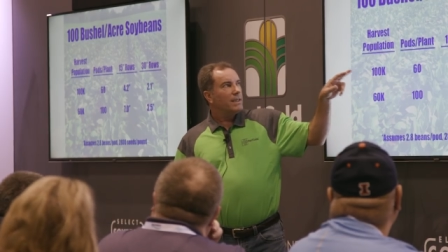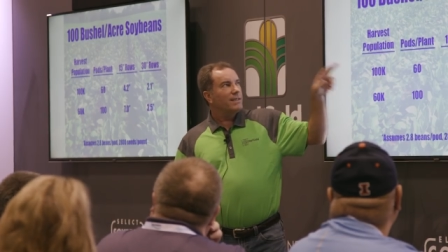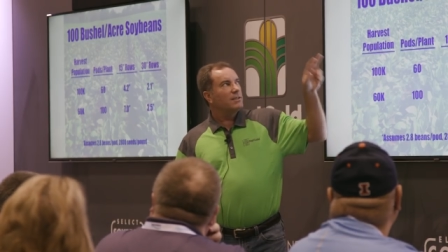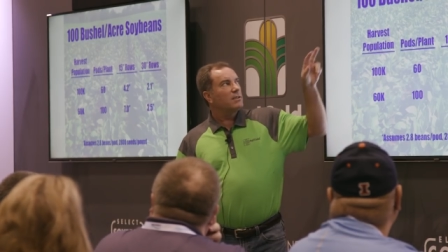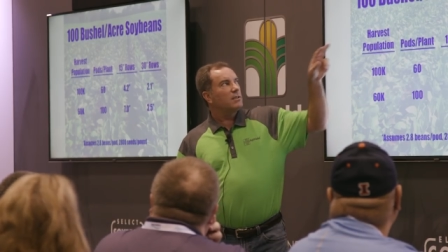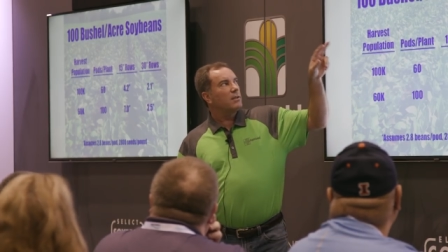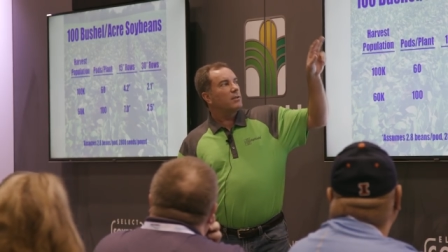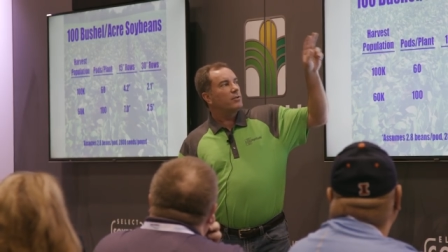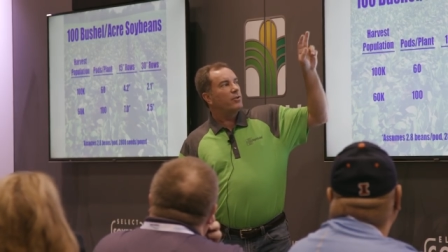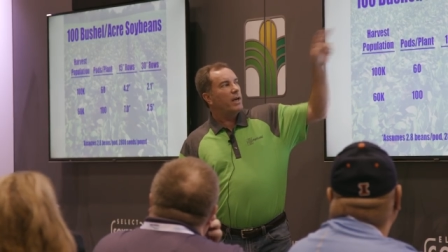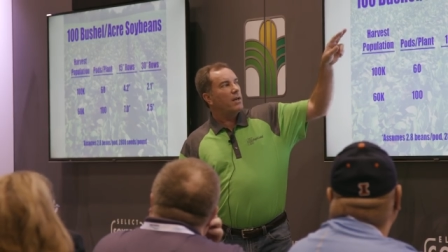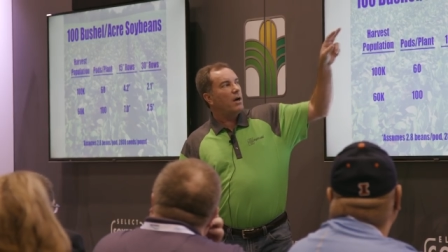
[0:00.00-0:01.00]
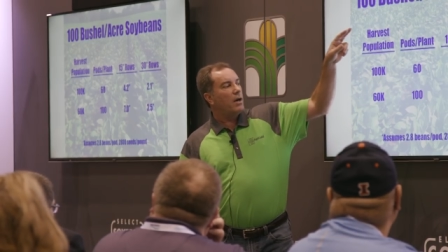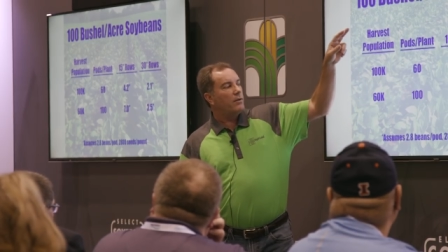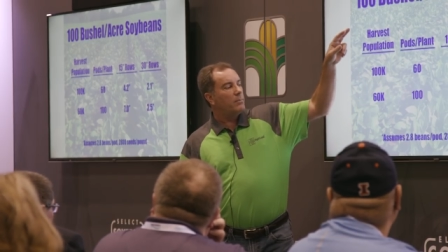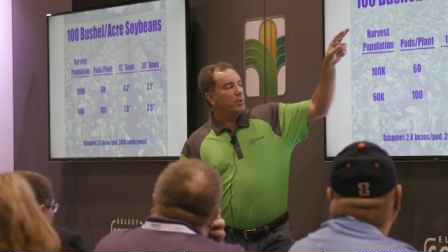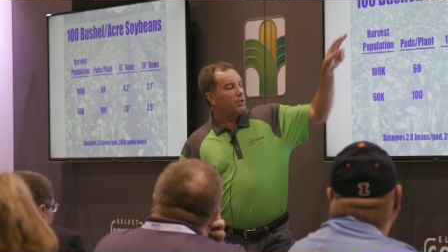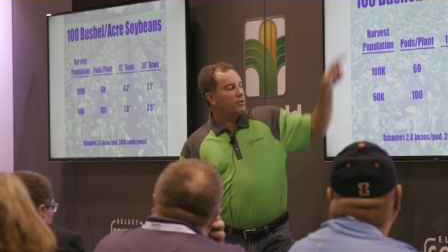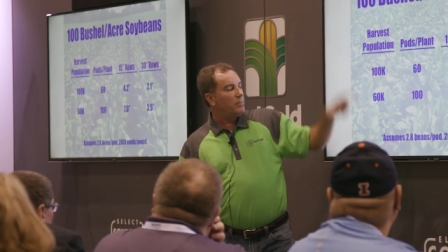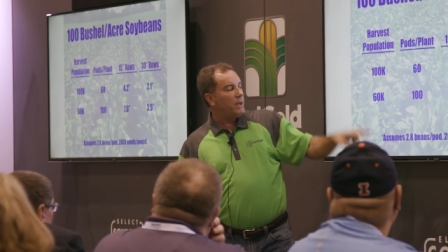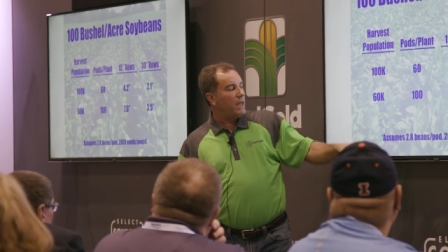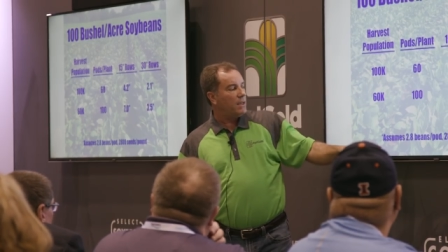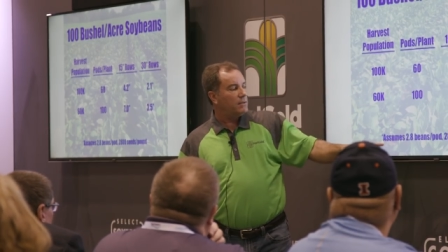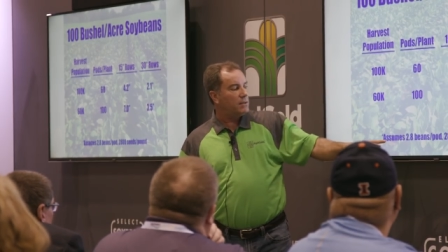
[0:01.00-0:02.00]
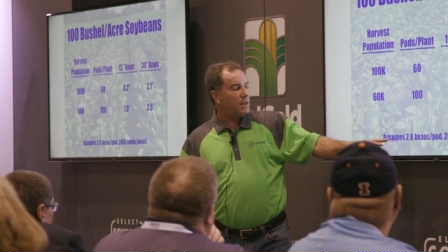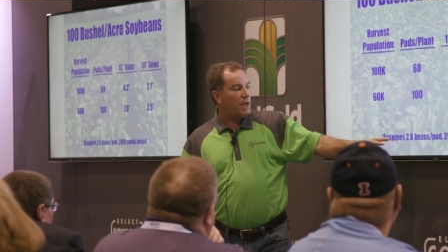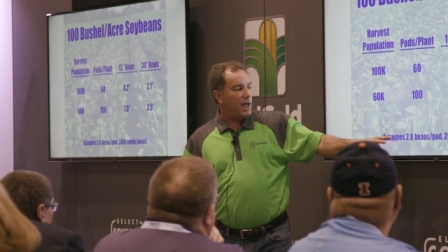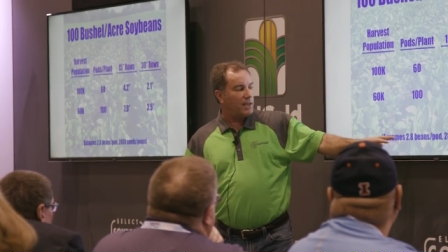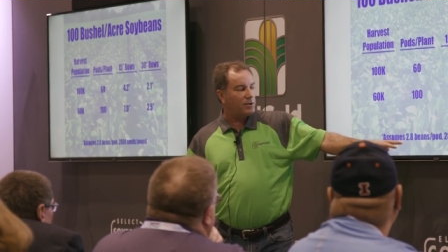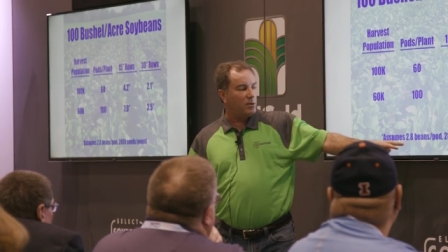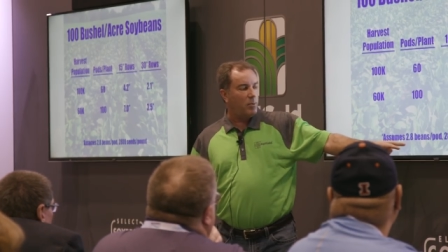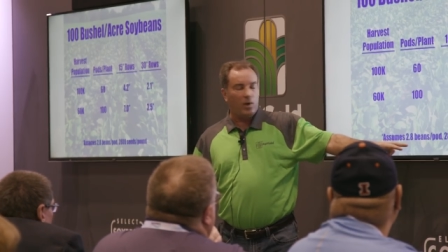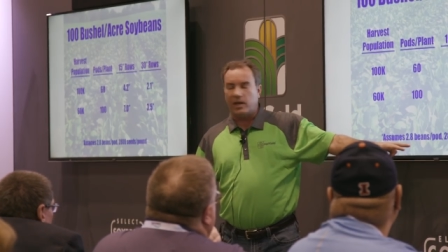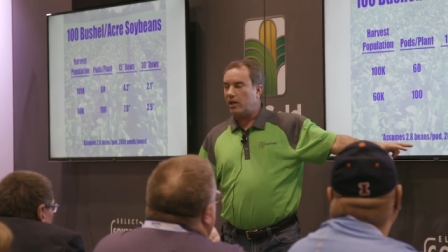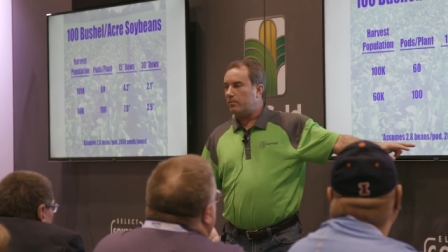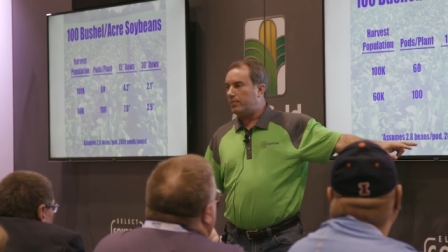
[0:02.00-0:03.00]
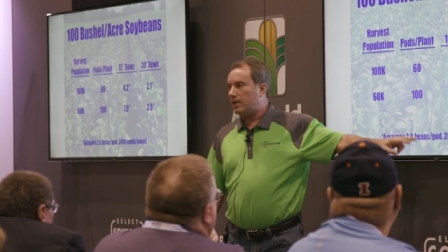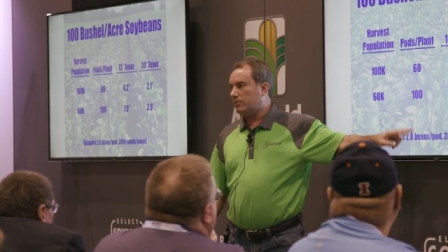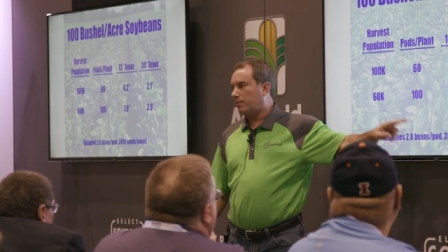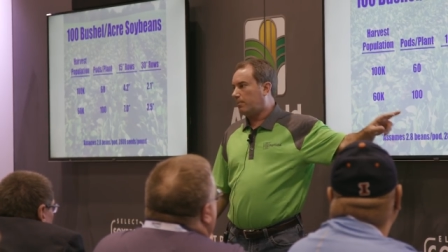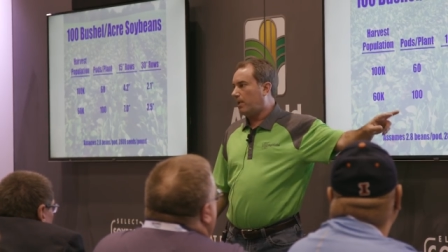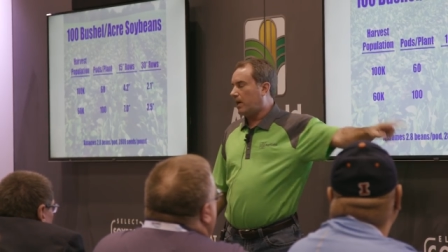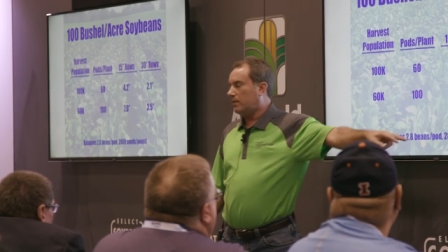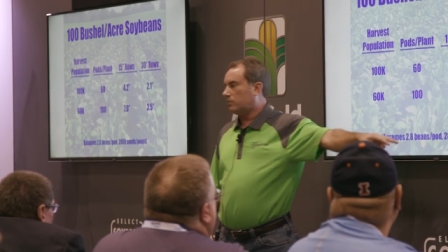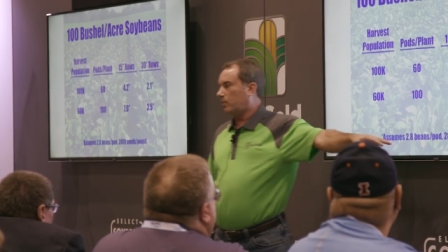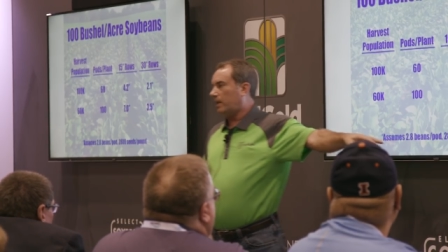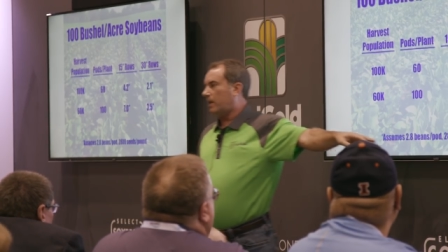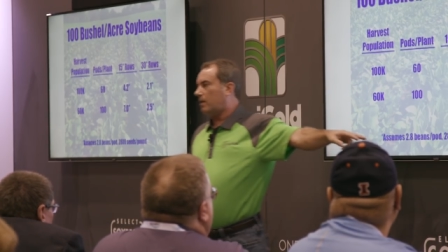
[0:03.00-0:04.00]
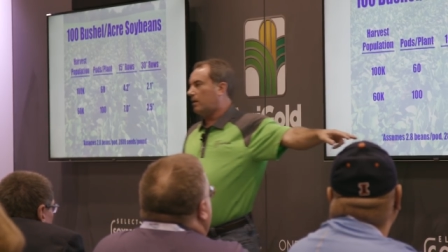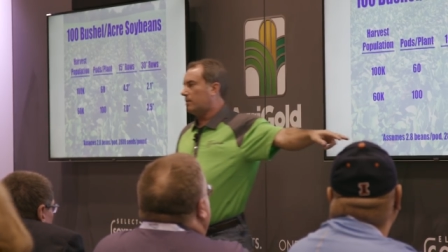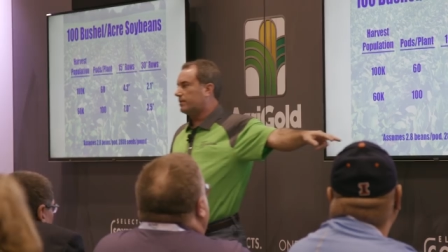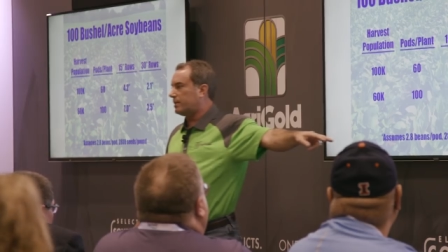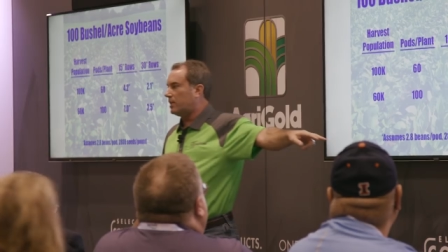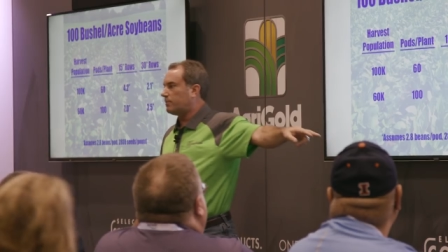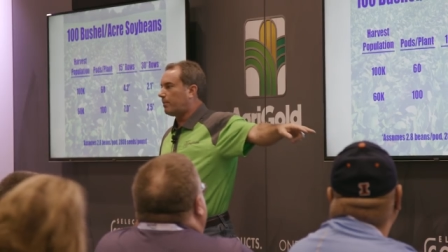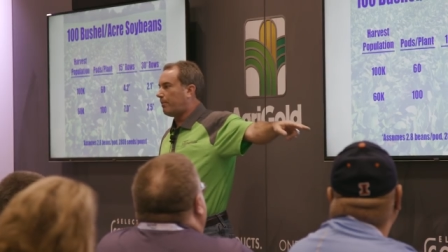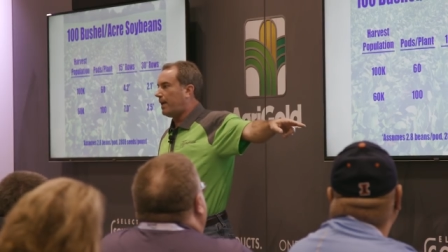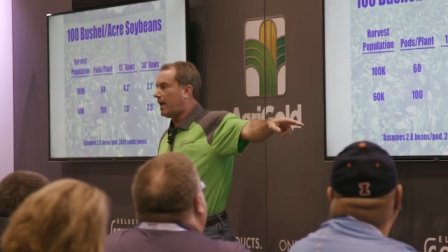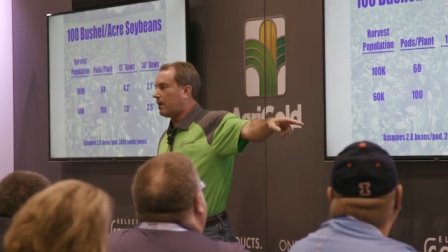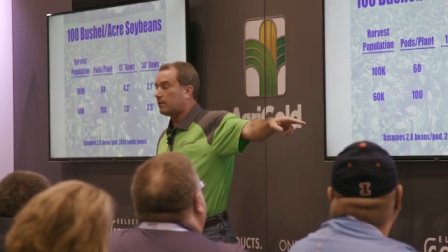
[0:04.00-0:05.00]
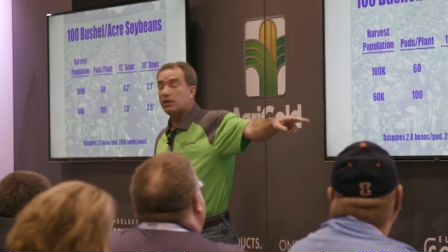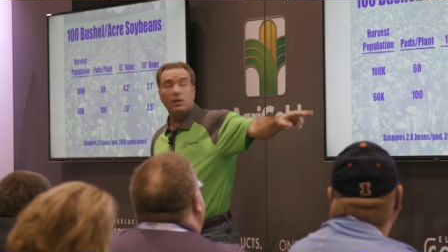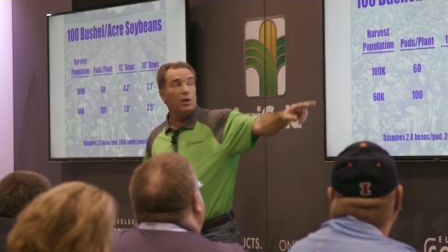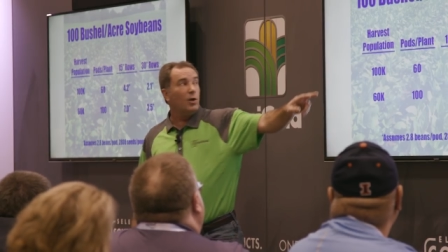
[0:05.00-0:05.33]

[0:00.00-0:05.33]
this is to create 100 bushel beans at 2.8 beans per pod and 2,800 seeds per pound.